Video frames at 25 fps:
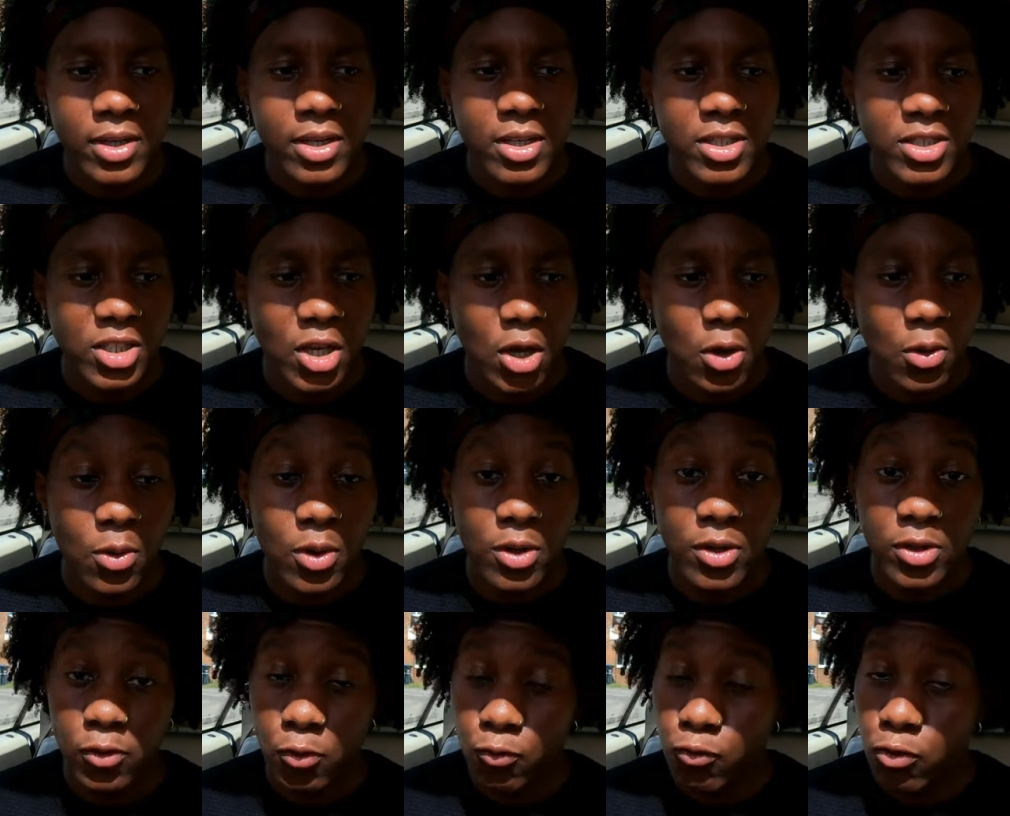So
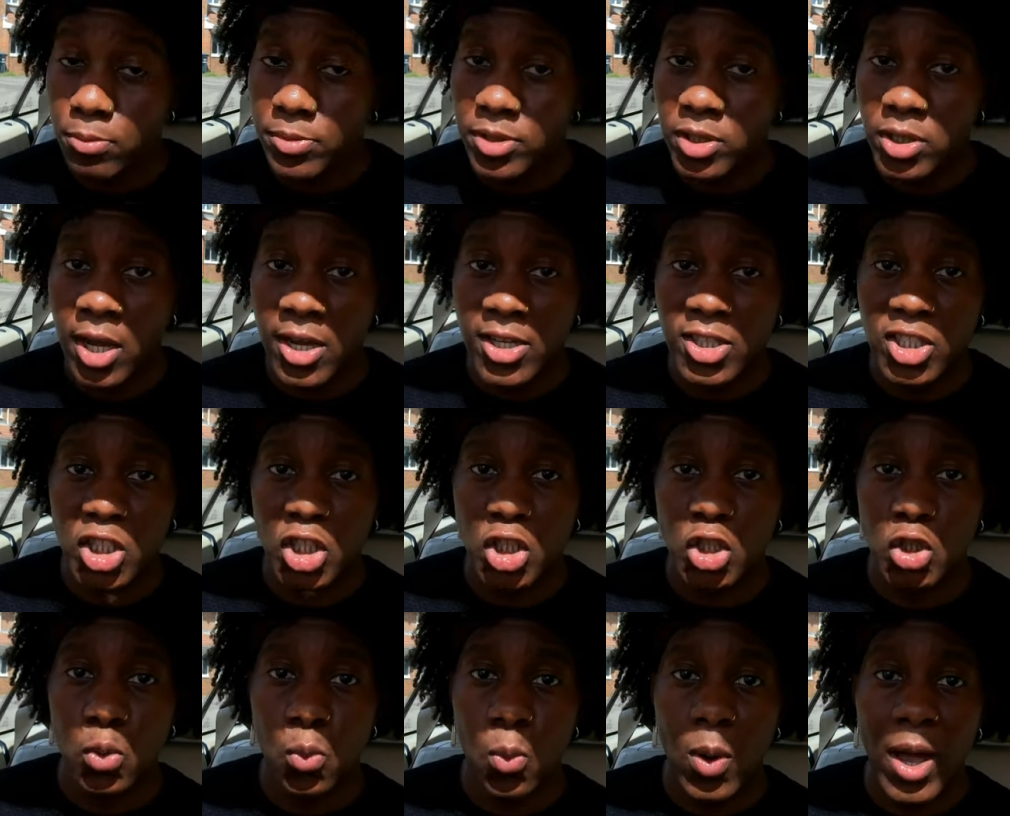the room started
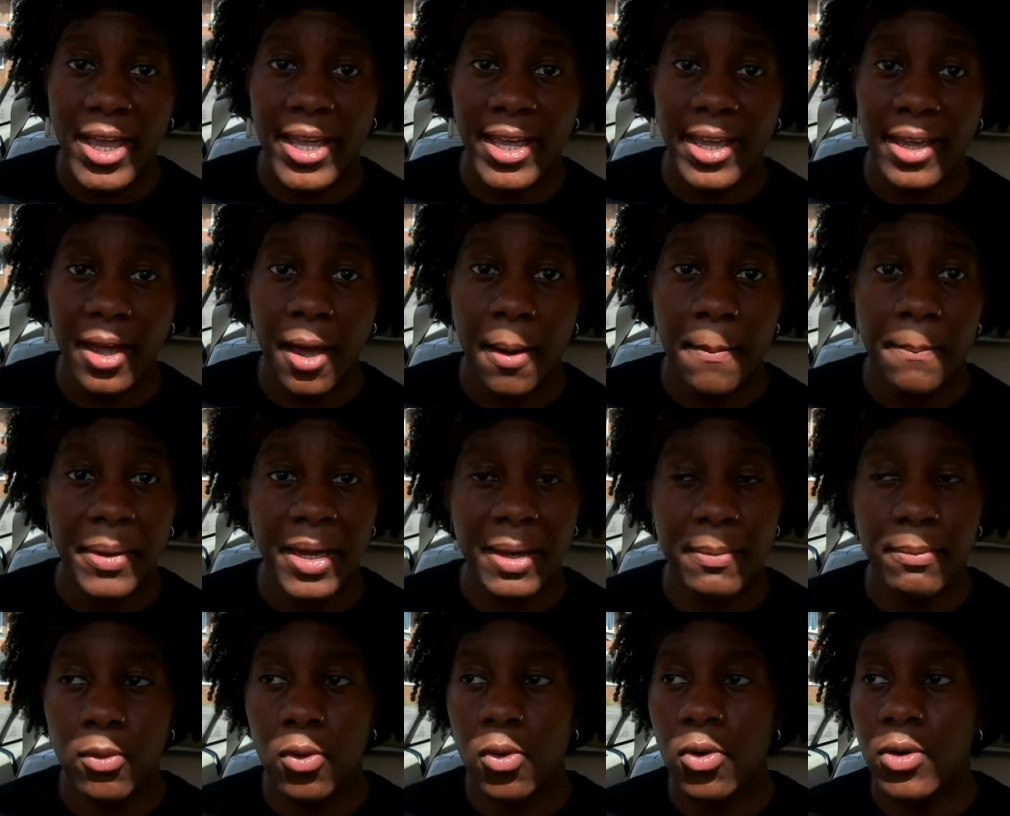swaying a
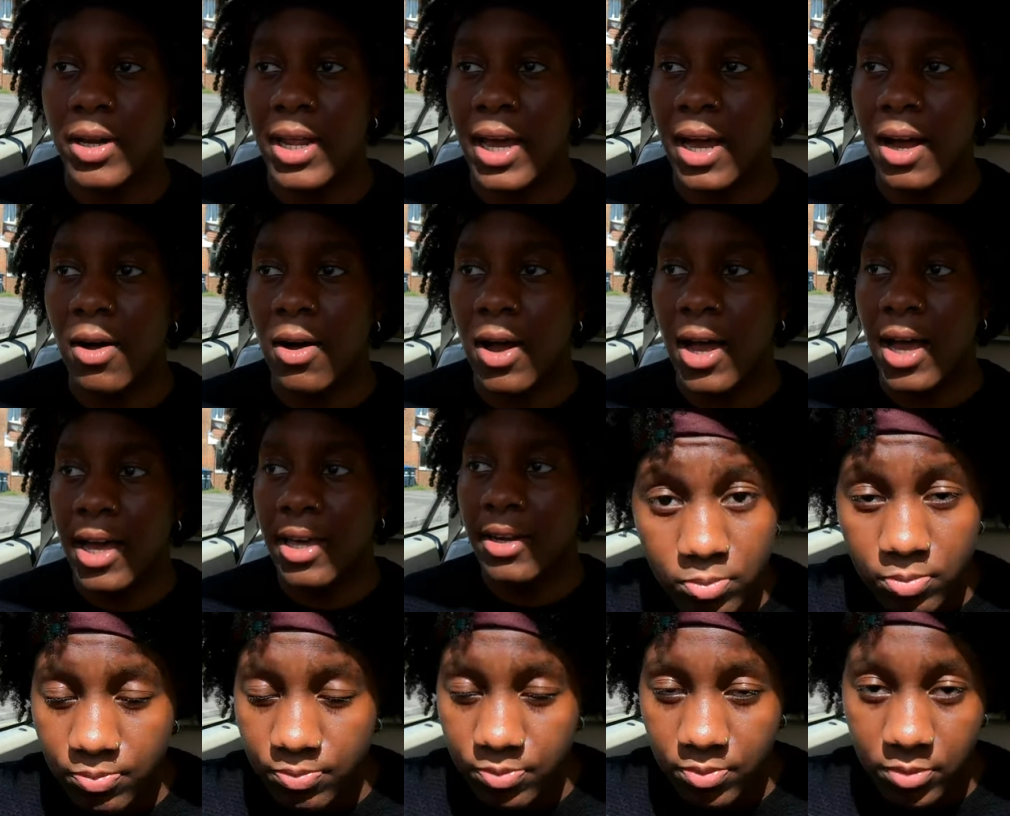bit more now,
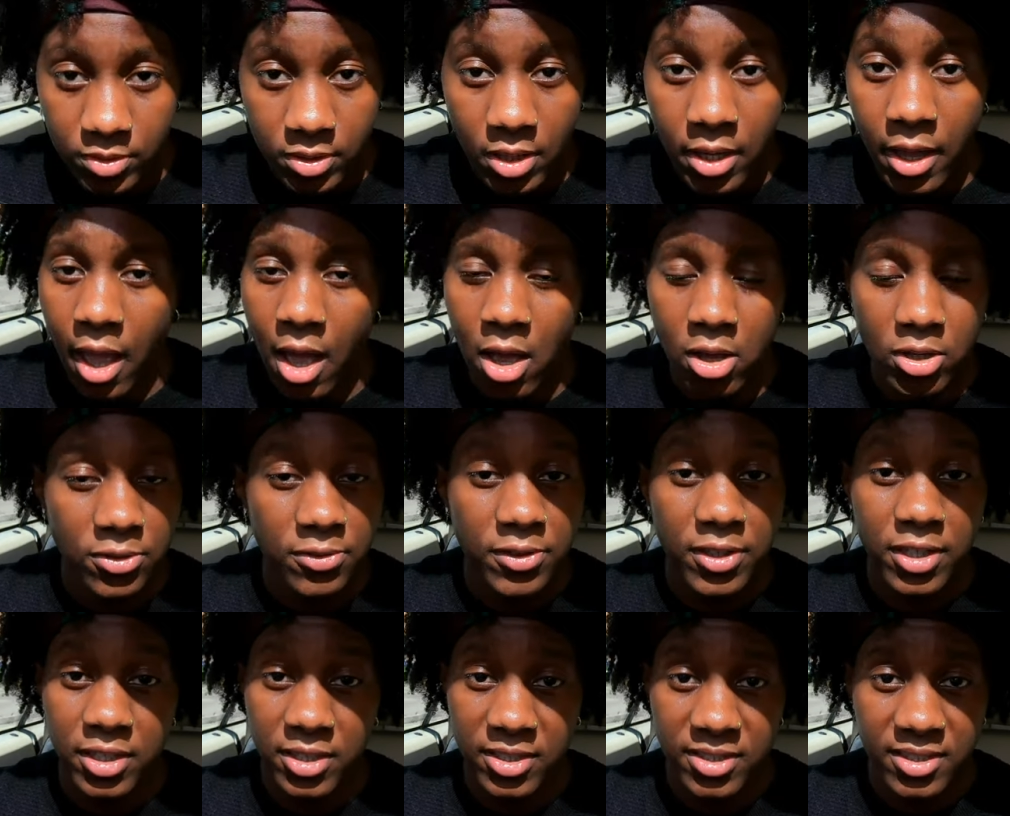and yeah, I was
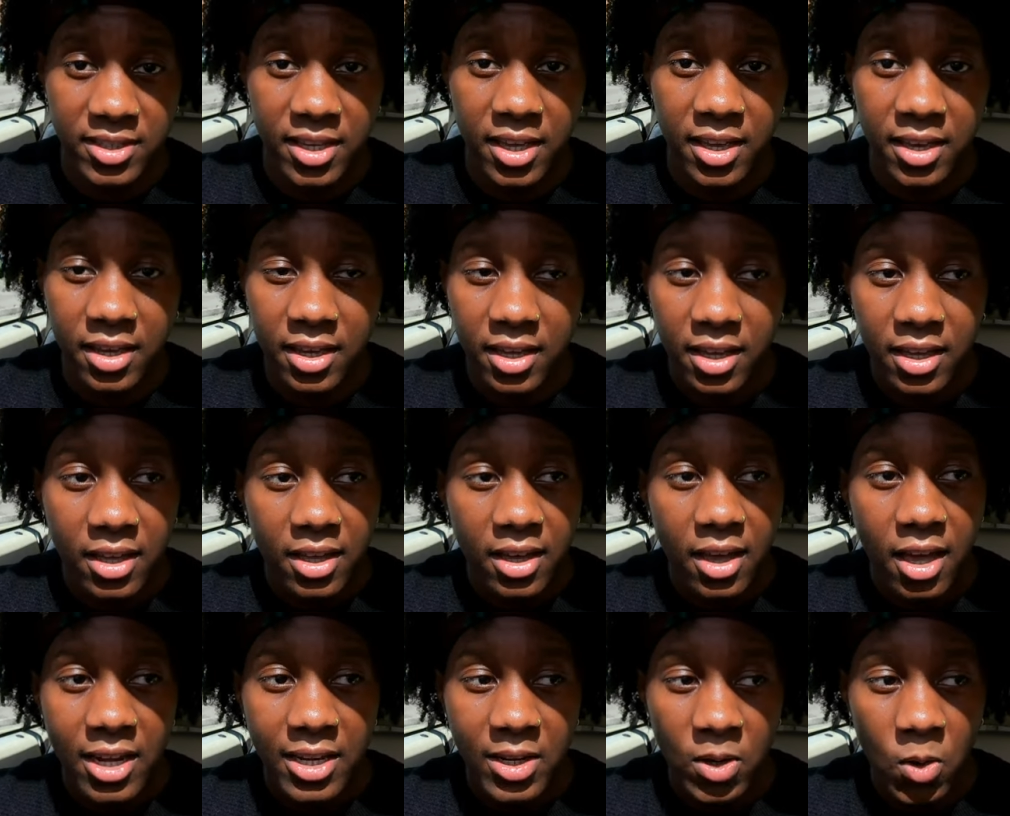feeling sick
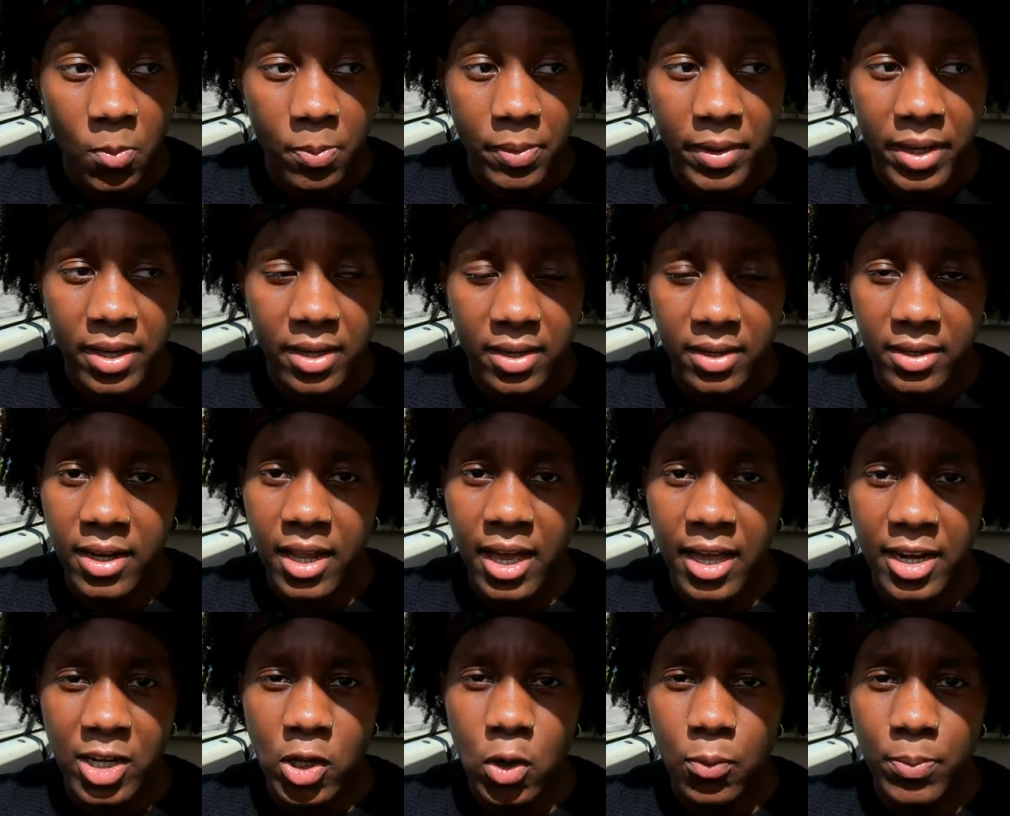a little bit,
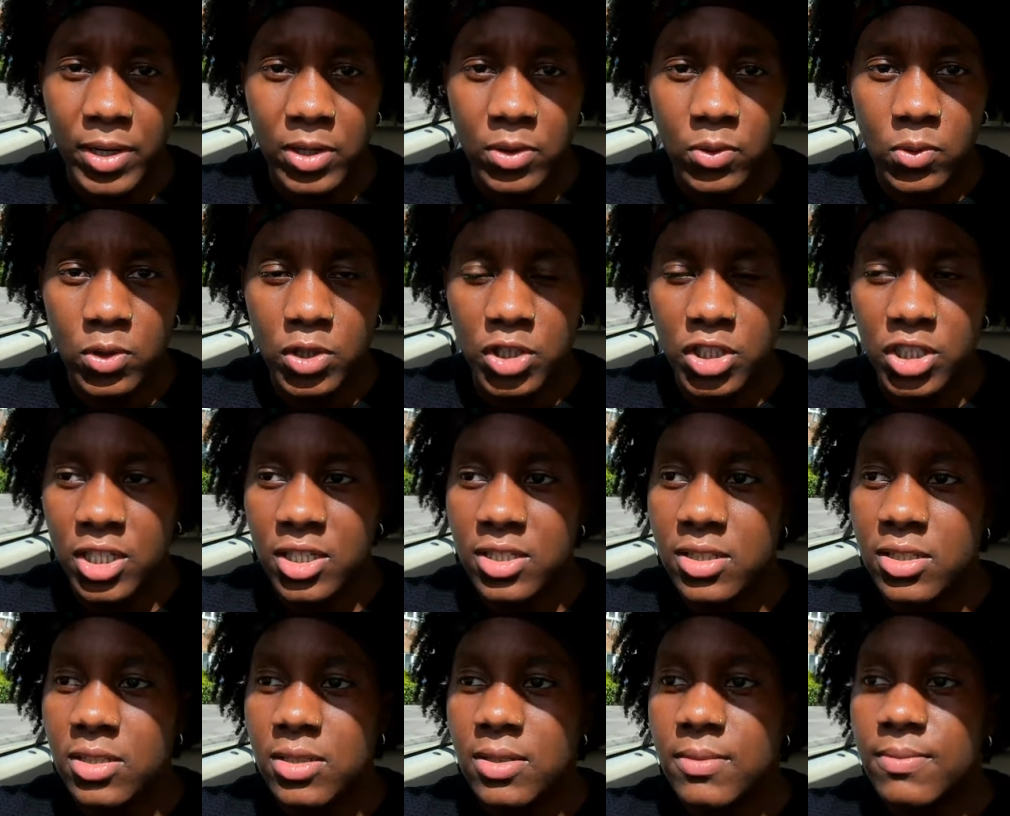like a little bit
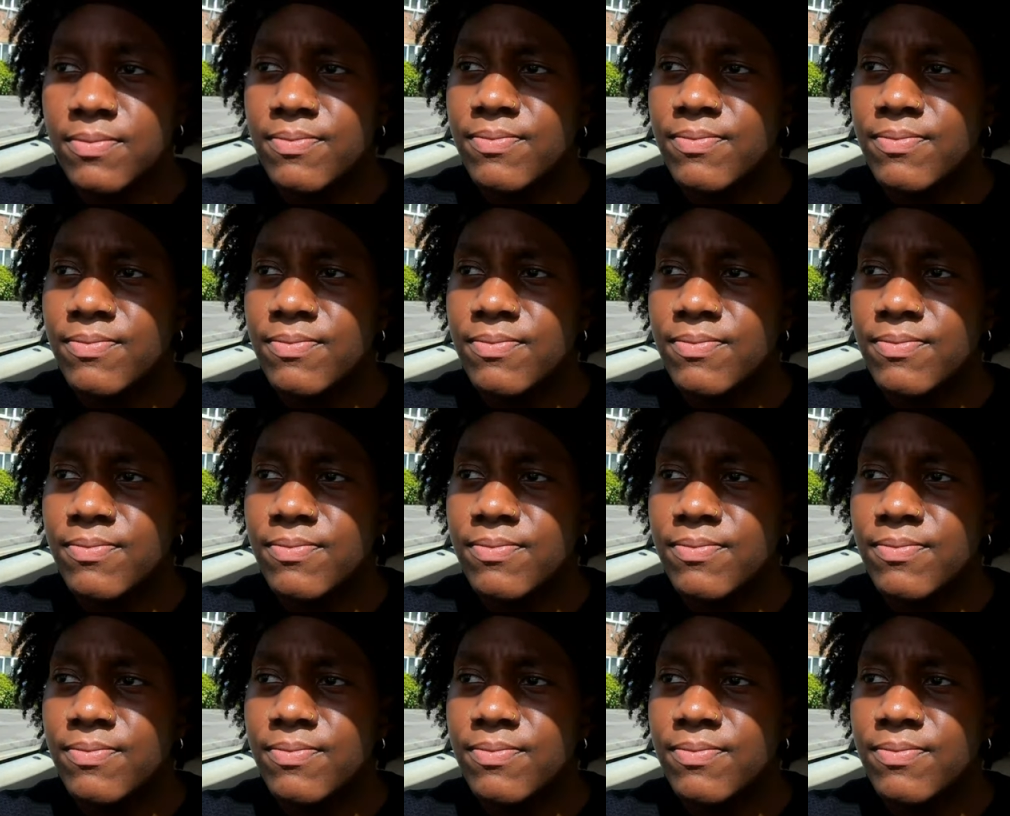nauseous.